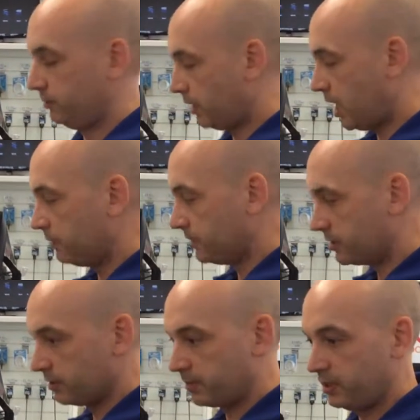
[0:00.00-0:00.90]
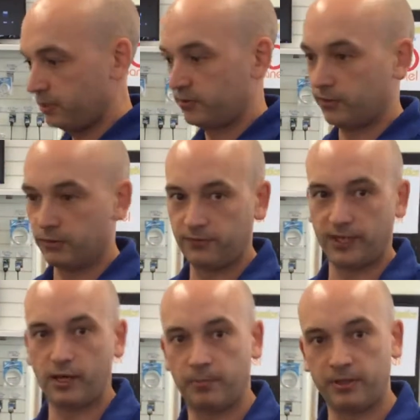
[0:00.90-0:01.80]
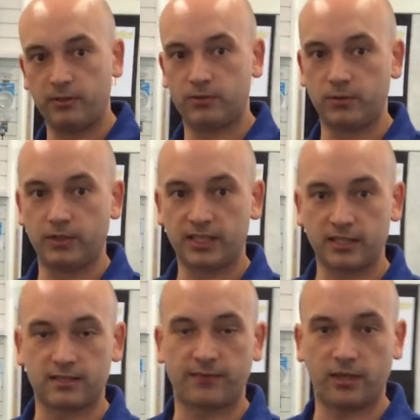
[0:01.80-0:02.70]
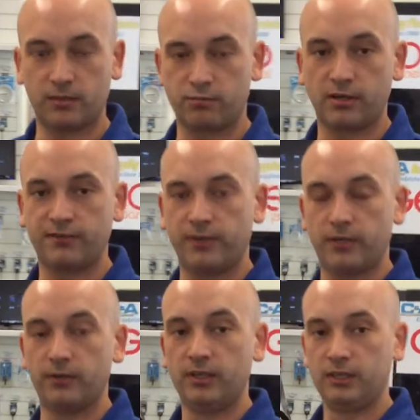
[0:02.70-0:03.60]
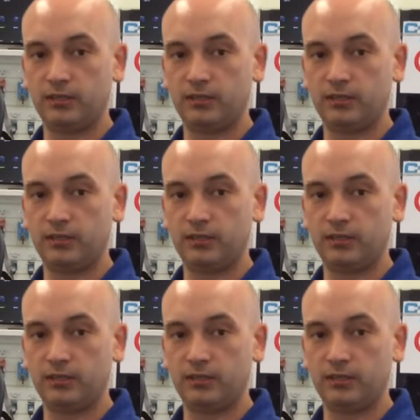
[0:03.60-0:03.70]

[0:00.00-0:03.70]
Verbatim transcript: I hope this has been useful for helping you to identify the profile